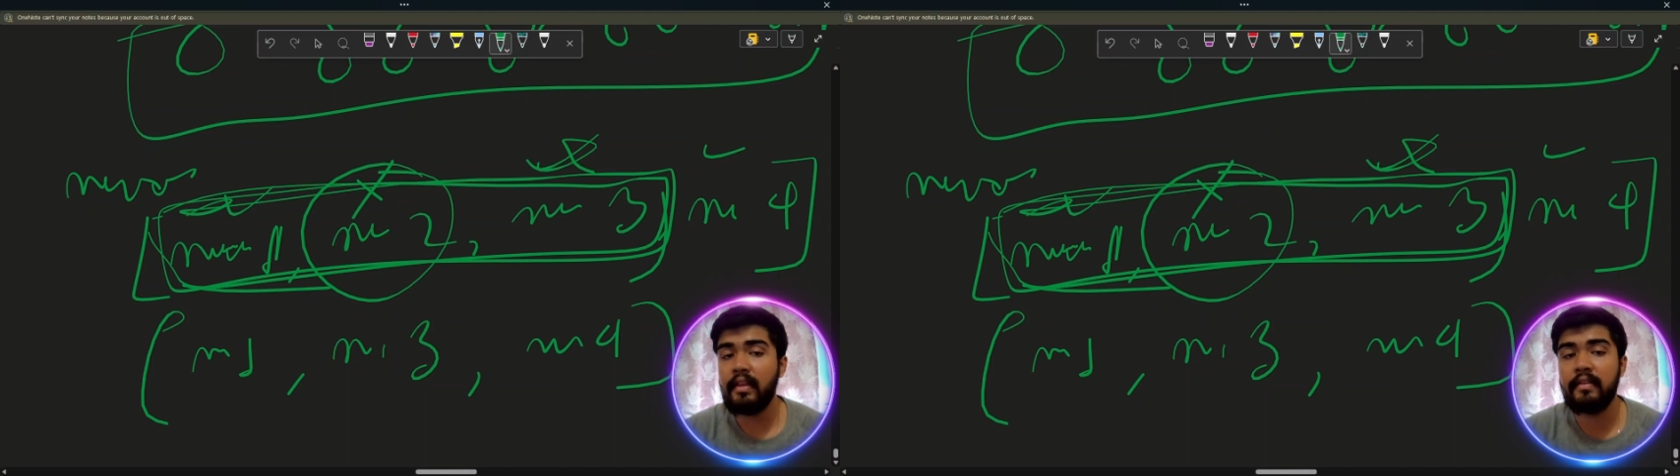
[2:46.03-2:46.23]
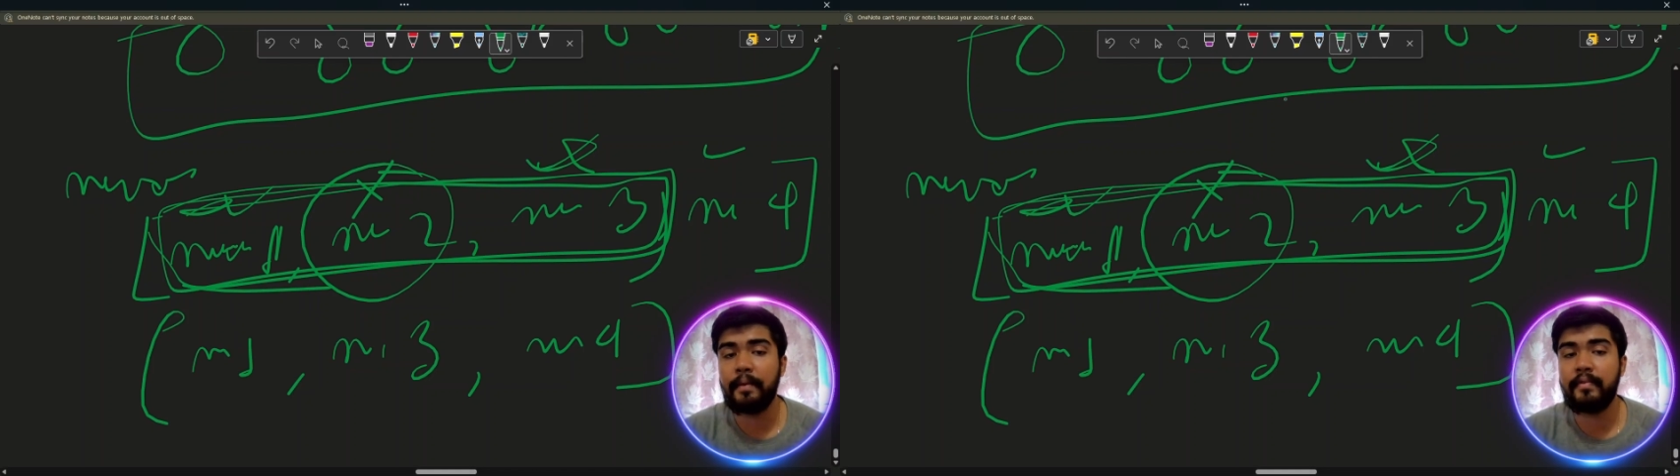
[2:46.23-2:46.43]

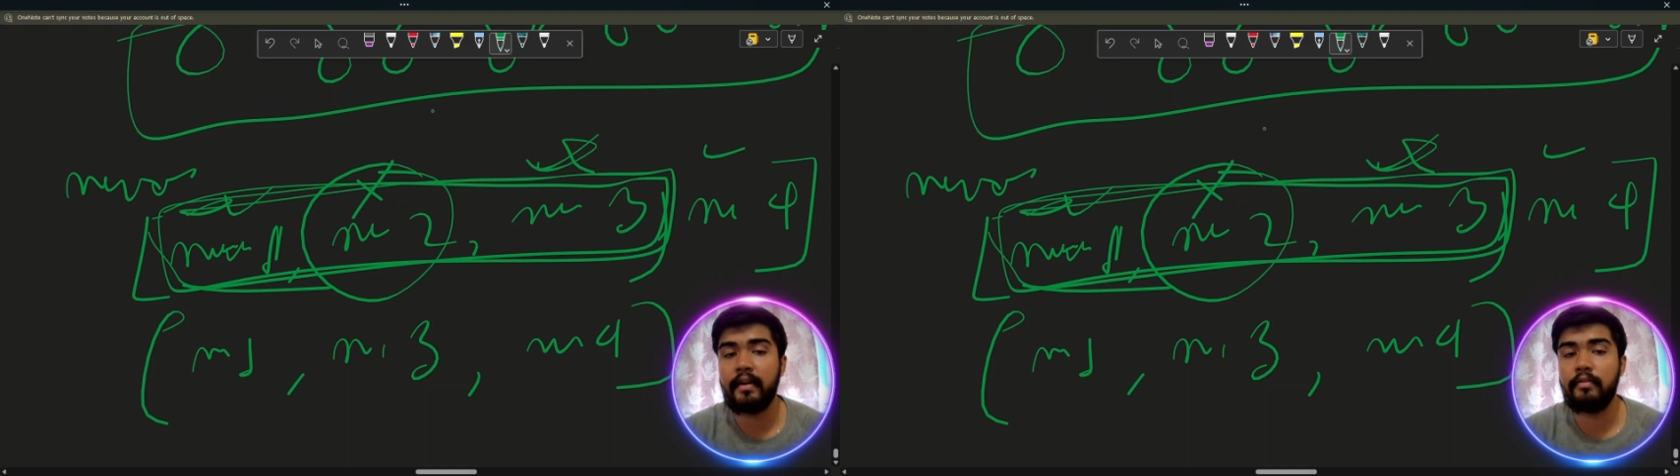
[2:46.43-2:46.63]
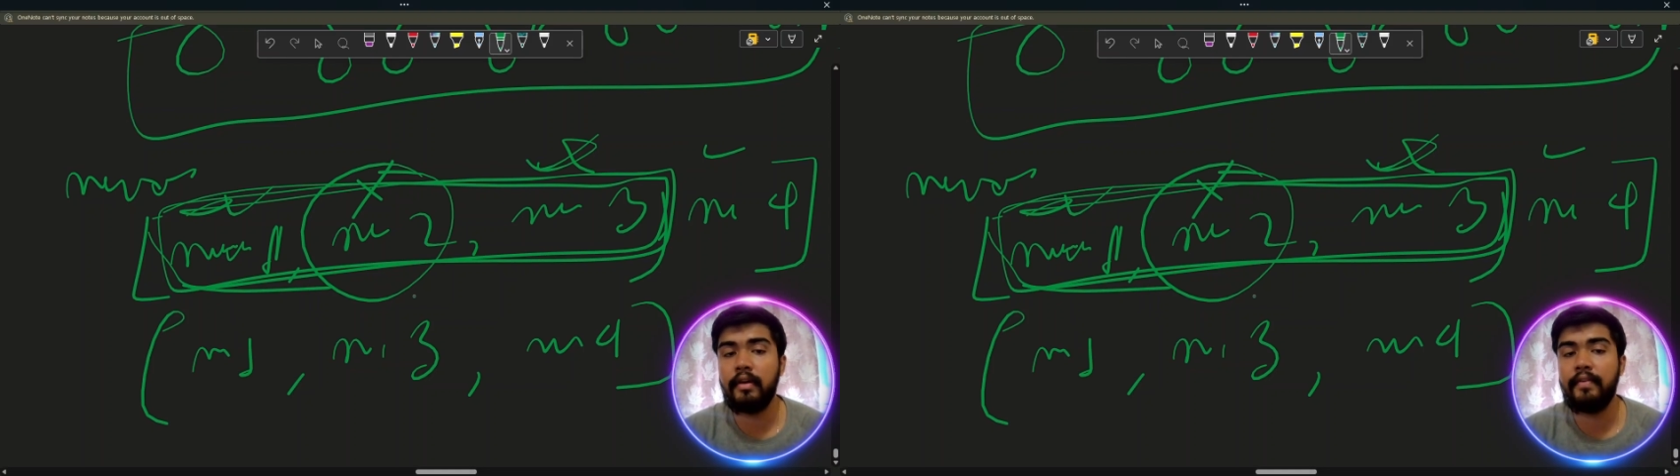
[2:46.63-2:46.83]

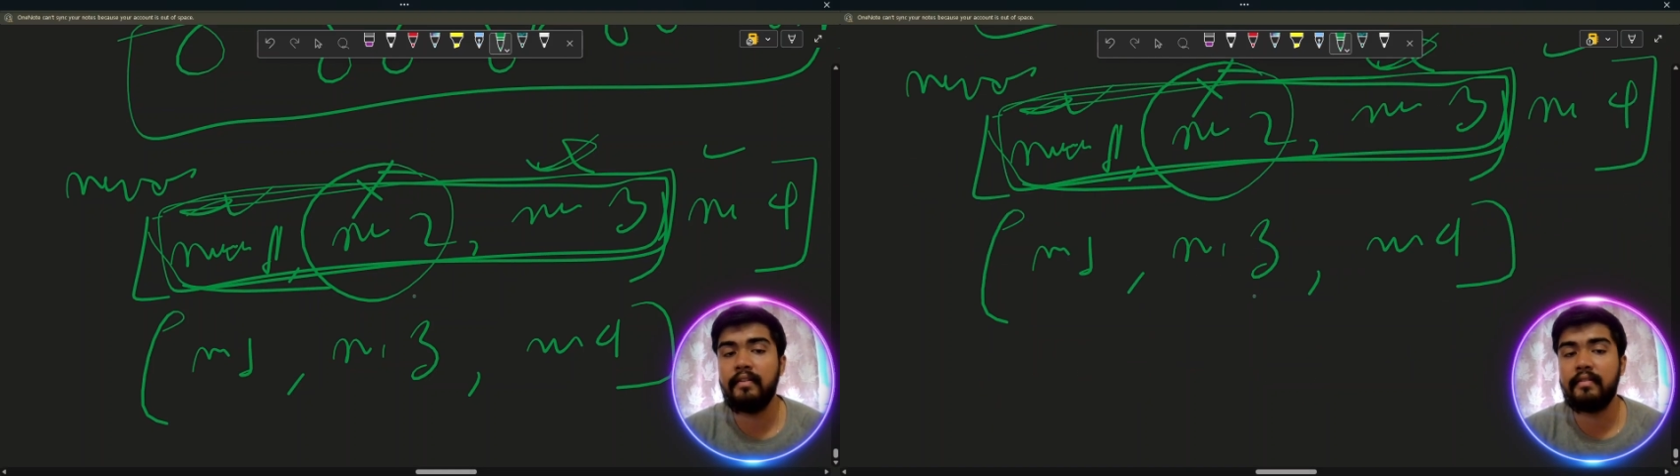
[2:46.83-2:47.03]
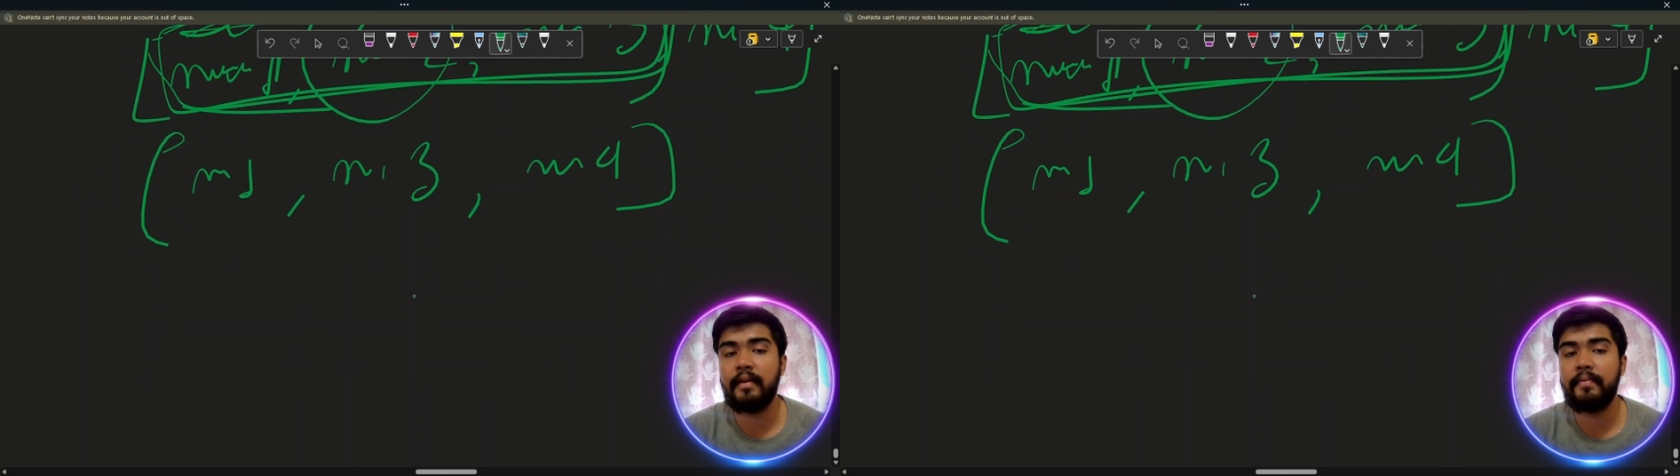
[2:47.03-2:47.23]
subset. So if it
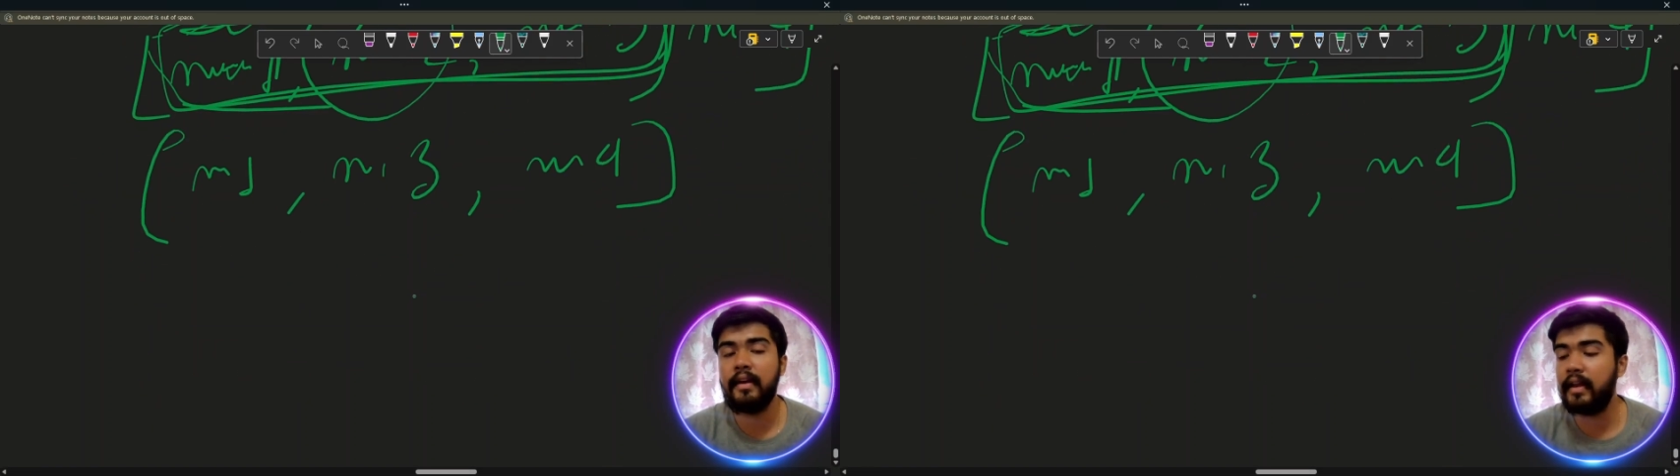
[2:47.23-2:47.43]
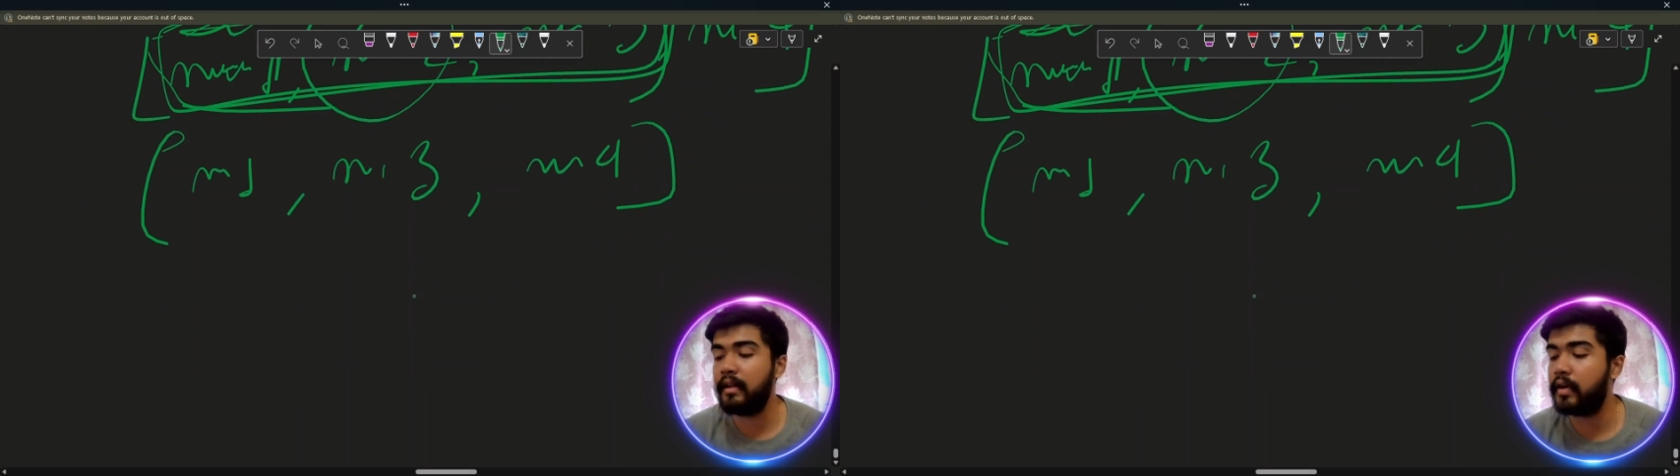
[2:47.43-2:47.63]
is a
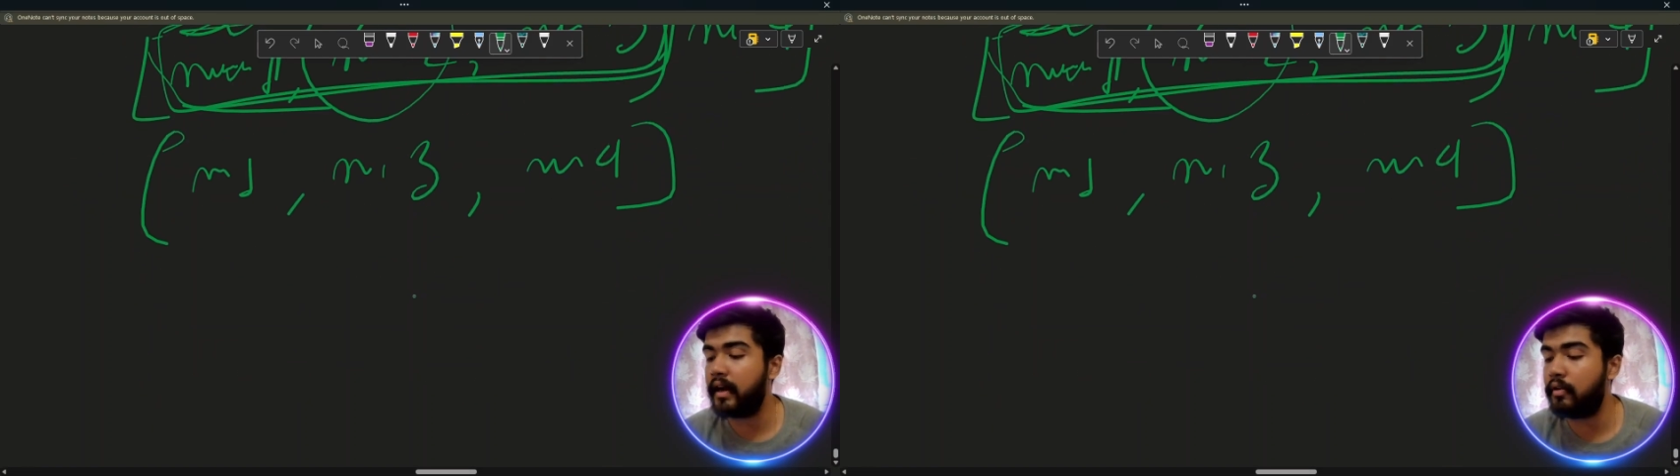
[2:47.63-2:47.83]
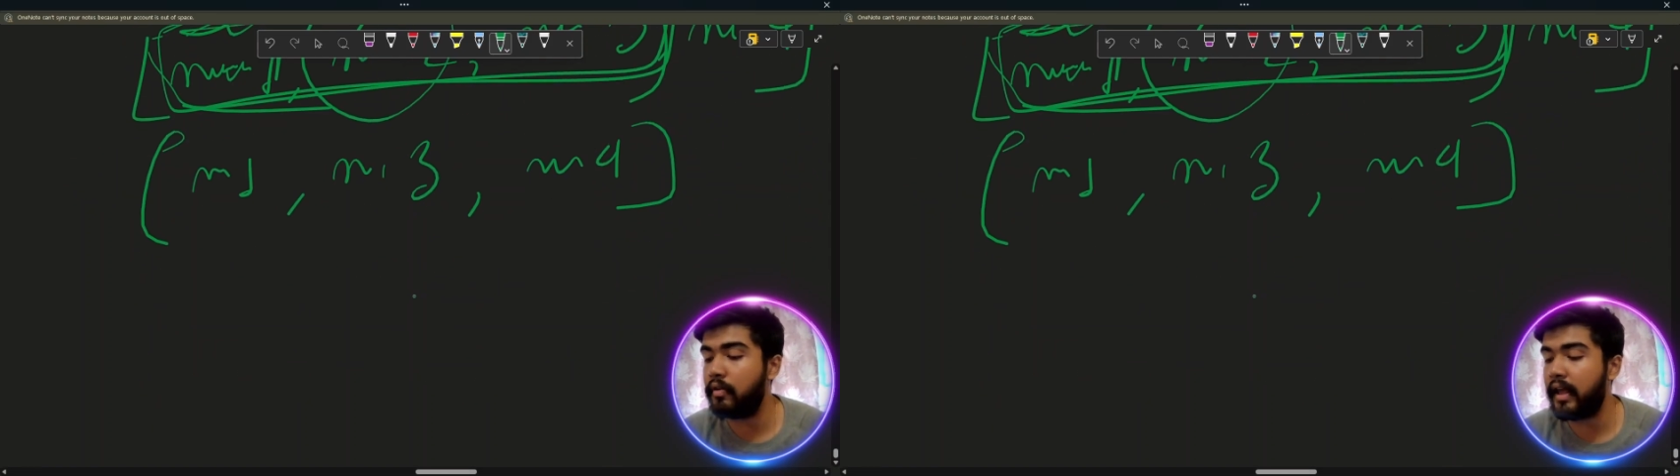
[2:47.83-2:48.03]
subset, then you
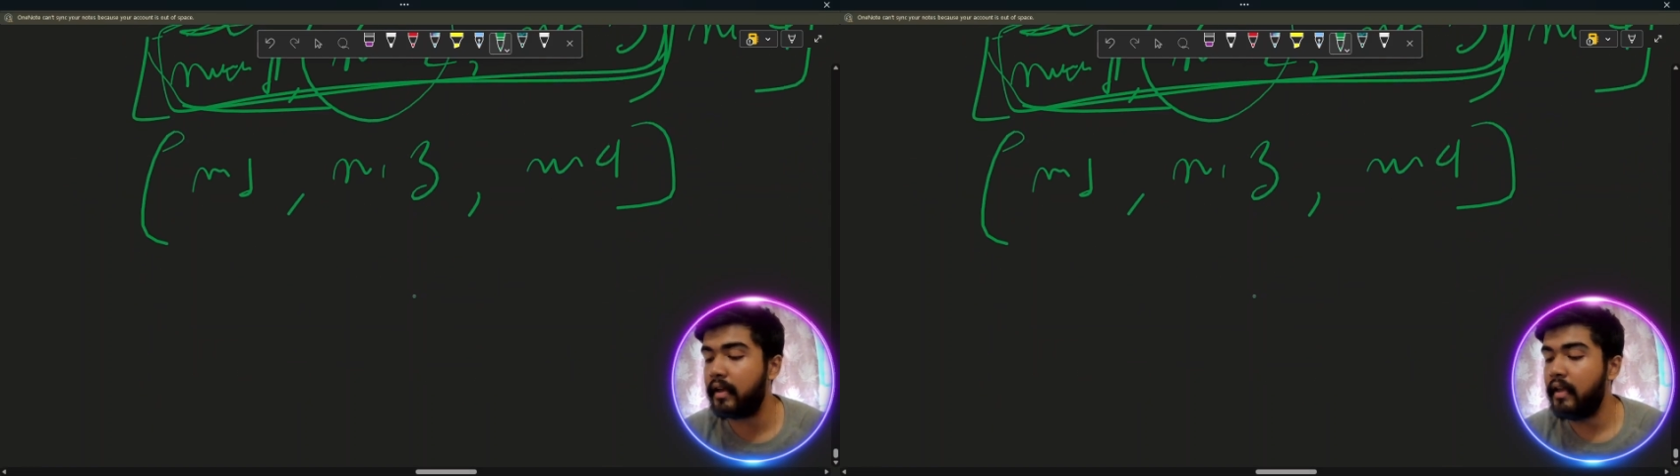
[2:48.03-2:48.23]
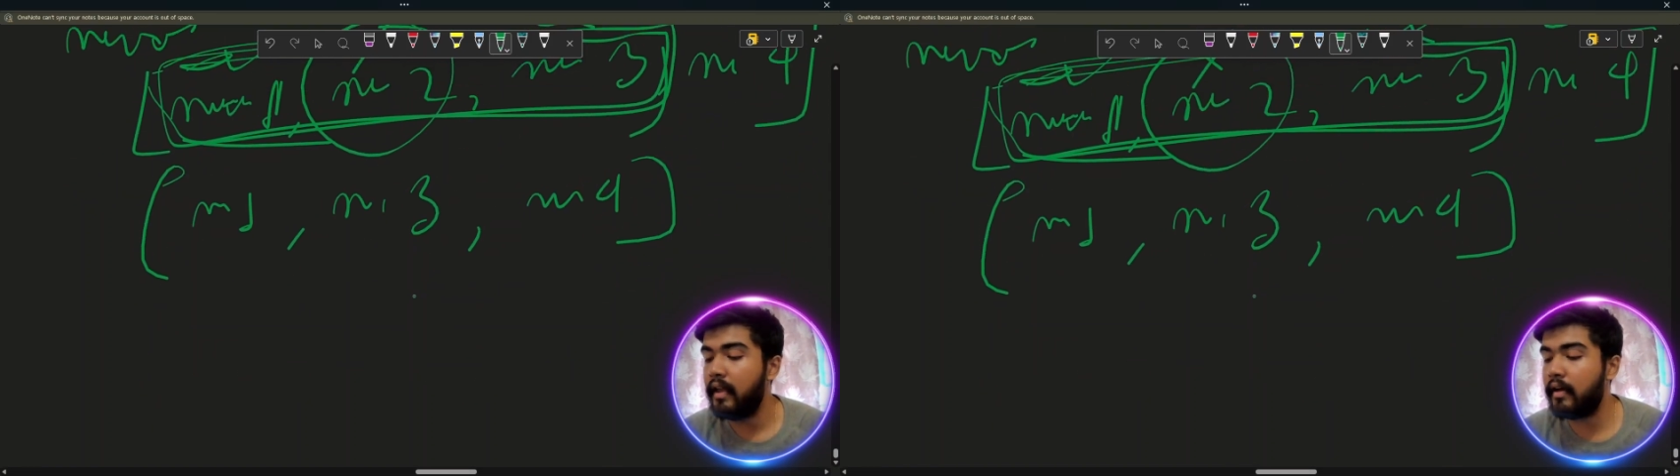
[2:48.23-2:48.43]
can do like